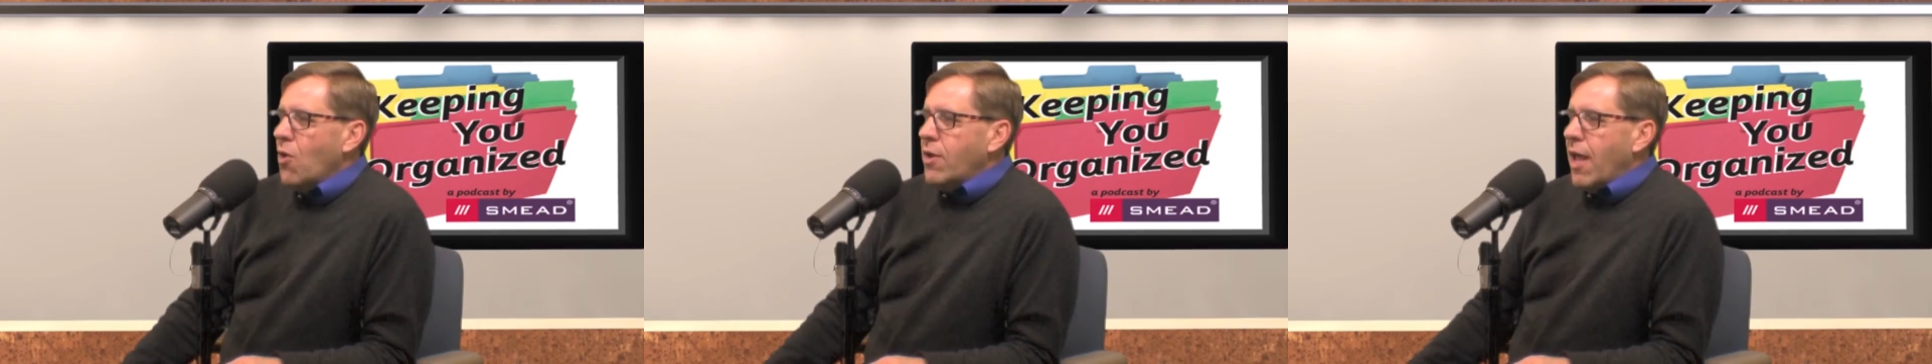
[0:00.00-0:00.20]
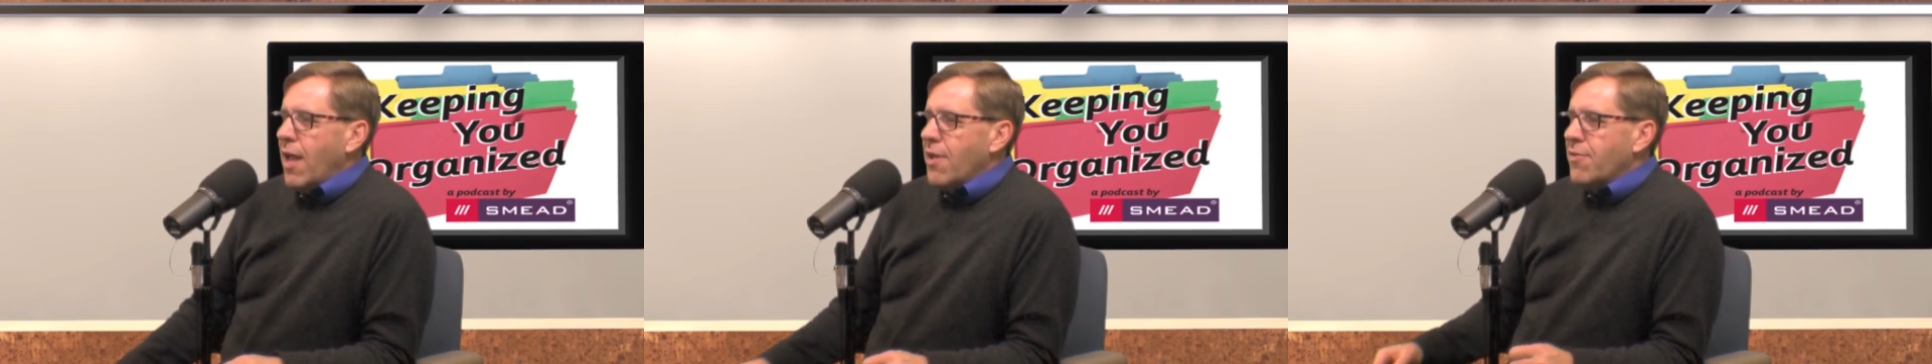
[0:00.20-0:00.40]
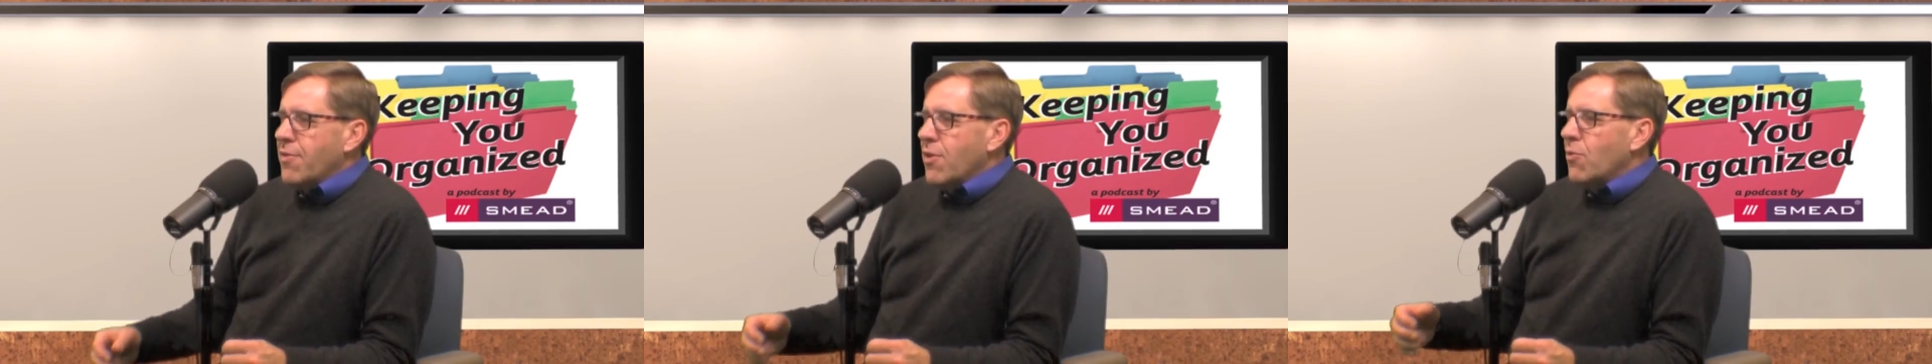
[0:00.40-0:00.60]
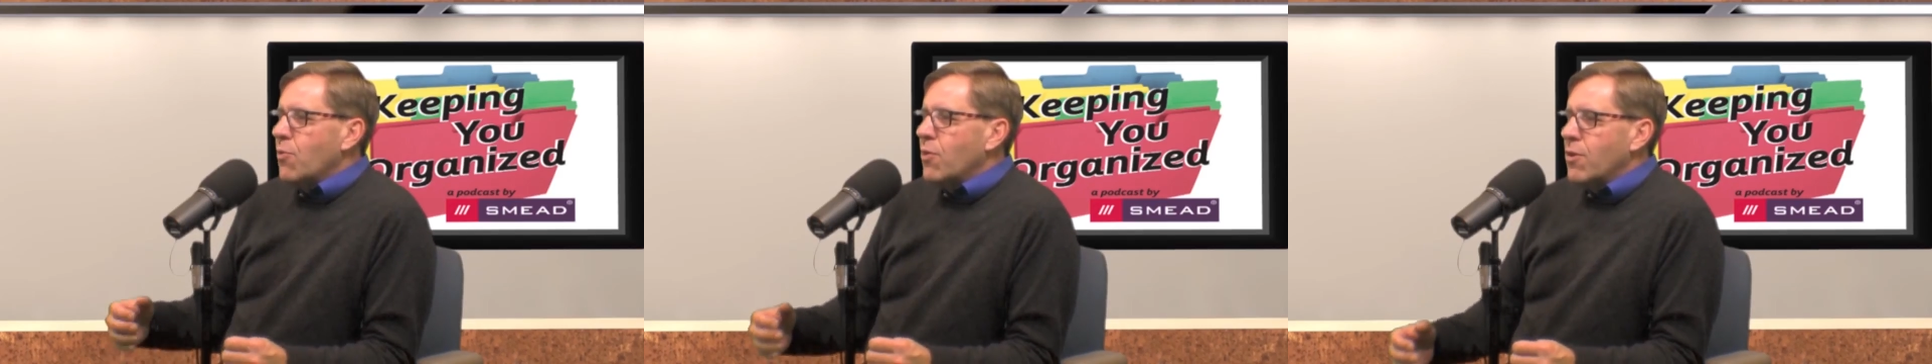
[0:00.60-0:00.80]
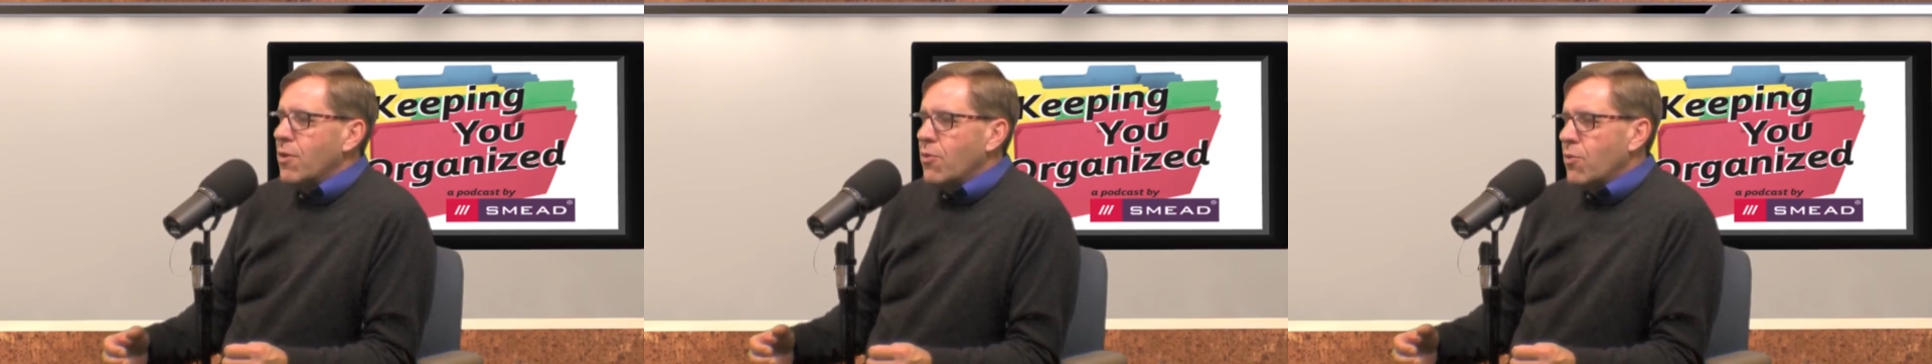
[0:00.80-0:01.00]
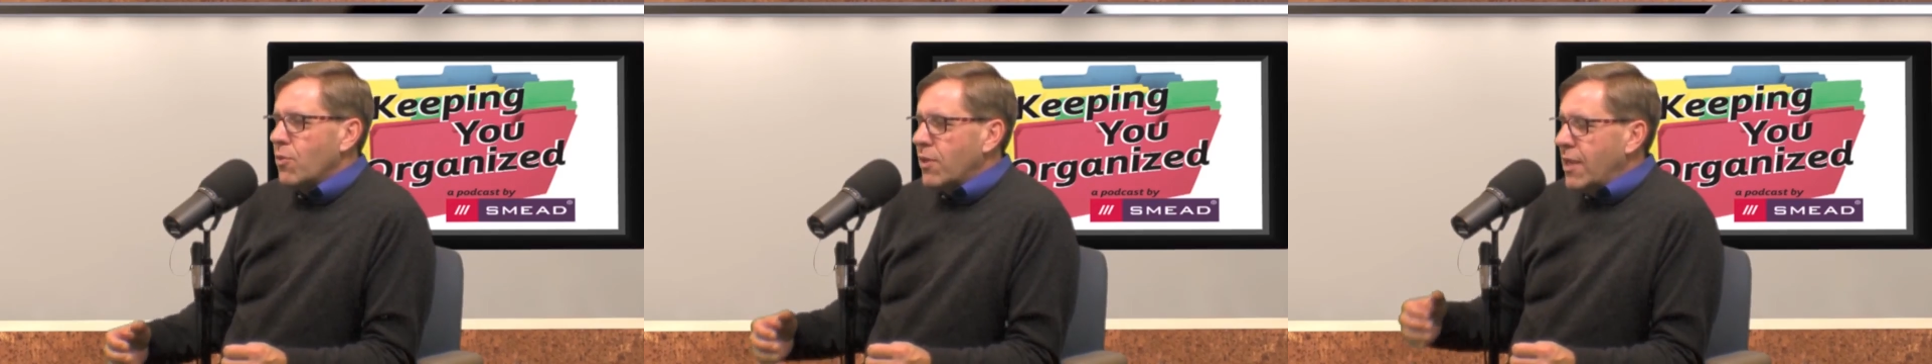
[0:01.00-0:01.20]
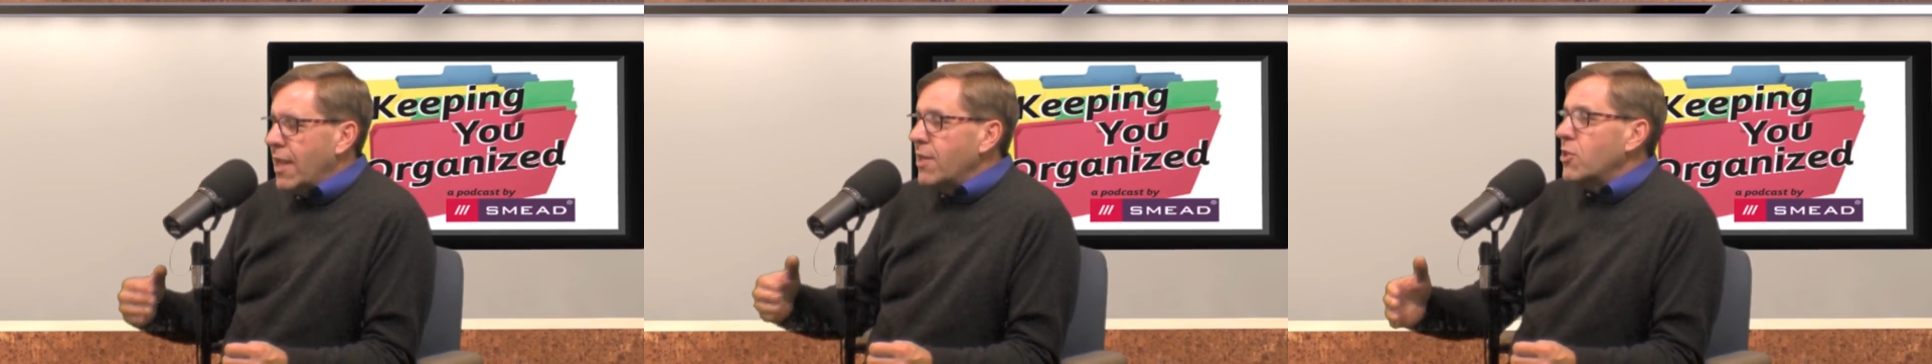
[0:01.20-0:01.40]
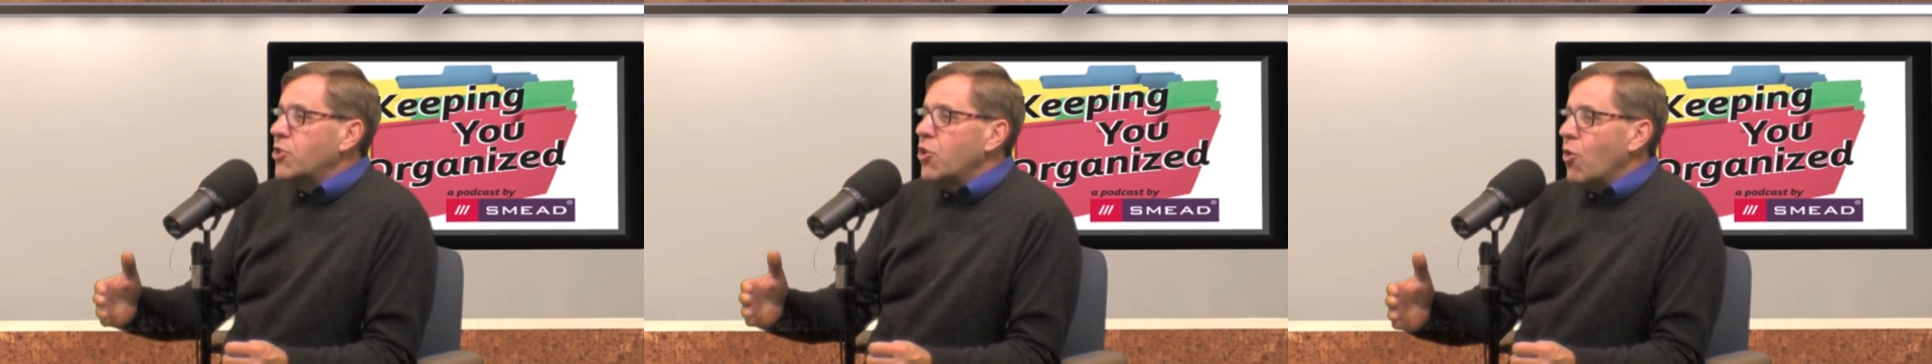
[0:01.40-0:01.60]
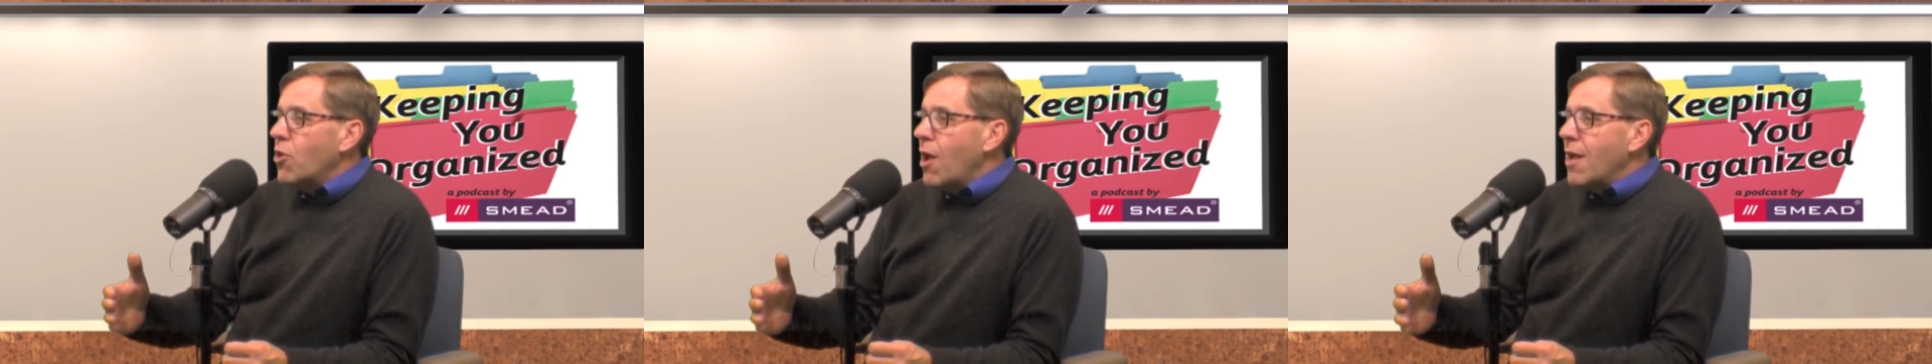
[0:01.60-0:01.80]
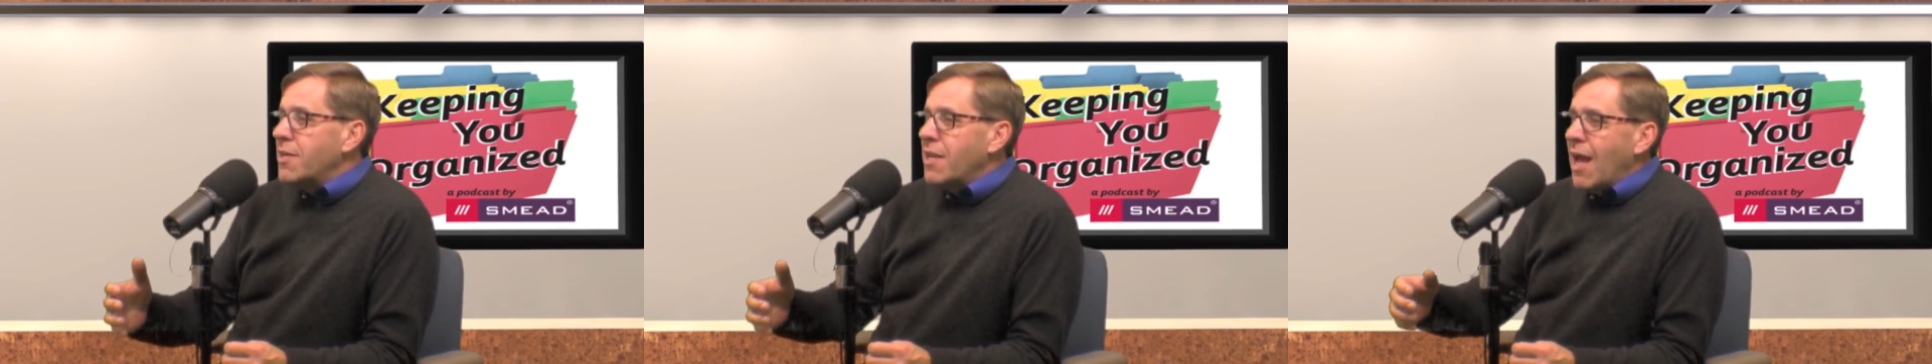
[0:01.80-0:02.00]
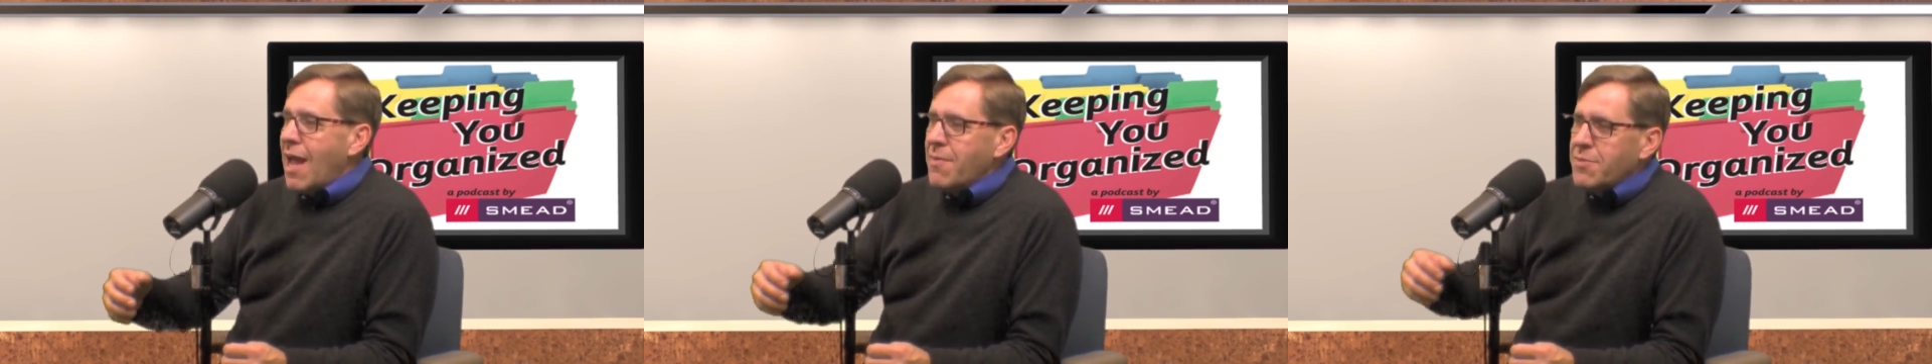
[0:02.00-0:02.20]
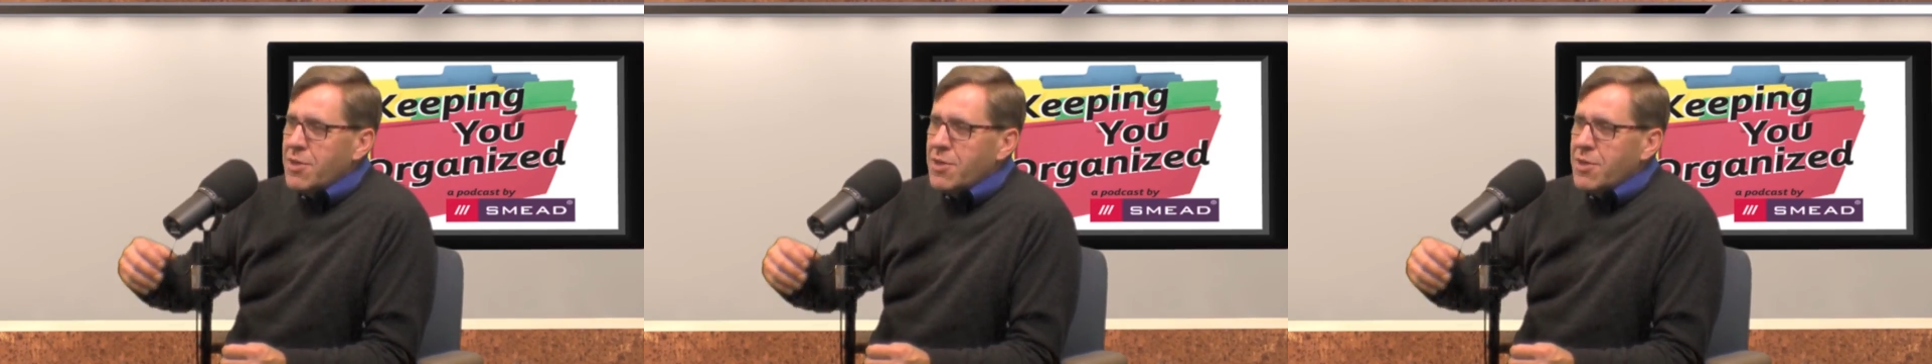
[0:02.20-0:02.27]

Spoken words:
Okay. We're getting short on time,